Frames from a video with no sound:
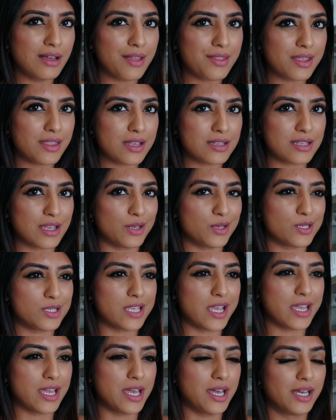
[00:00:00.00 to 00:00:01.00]
I think that's how you
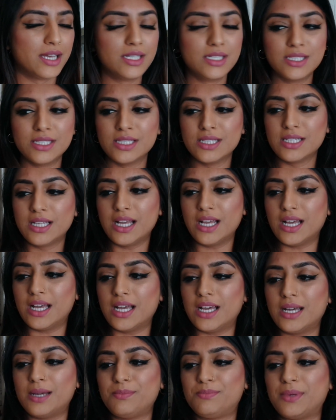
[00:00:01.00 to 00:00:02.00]
say it.
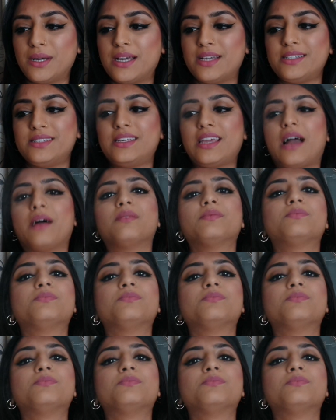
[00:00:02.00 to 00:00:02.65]
But yeah.